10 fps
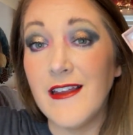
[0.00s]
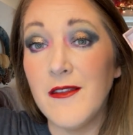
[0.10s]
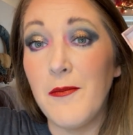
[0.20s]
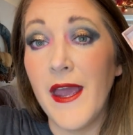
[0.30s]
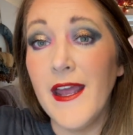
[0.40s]
In the
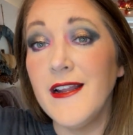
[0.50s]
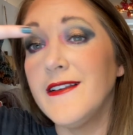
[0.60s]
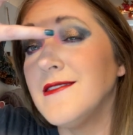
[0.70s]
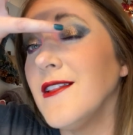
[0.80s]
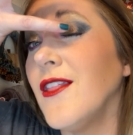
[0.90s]
pan, it
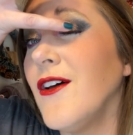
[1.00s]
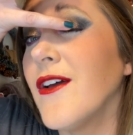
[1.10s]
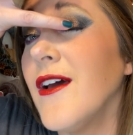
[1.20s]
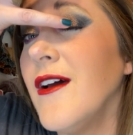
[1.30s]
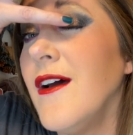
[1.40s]
doesn't
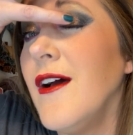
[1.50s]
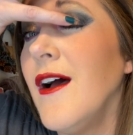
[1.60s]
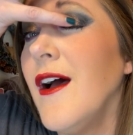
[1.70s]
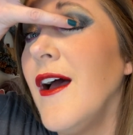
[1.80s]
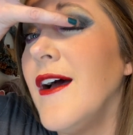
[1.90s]
look
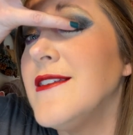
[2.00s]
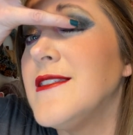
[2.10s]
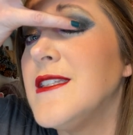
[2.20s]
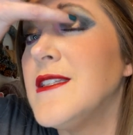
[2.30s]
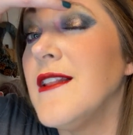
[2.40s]

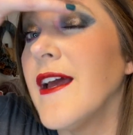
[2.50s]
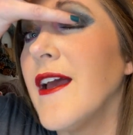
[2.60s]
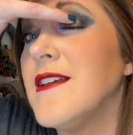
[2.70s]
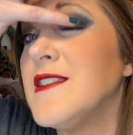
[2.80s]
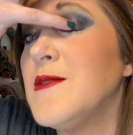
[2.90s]
as
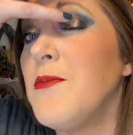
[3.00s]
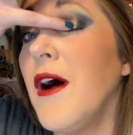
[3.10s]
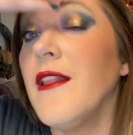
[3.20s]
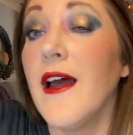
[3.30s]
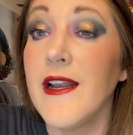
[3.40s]
like
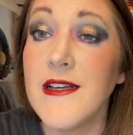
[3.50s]
spotlight